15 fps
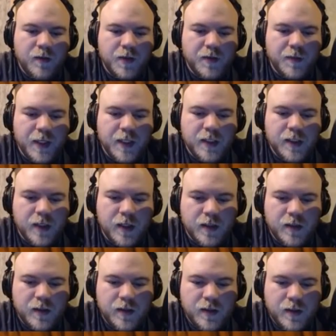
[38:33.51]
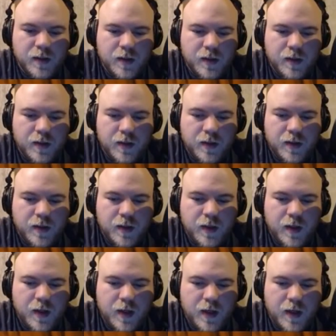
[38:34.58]
which makes sense.
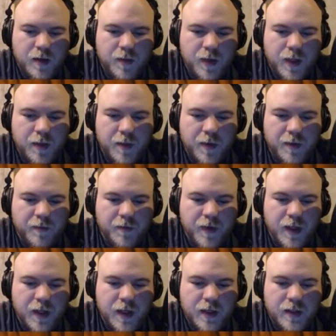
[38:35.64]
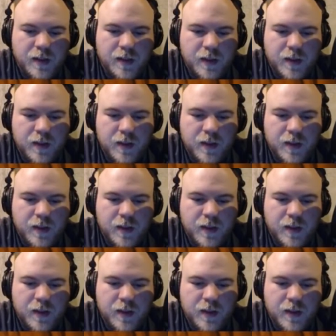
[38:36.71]
Cannot blame him for that.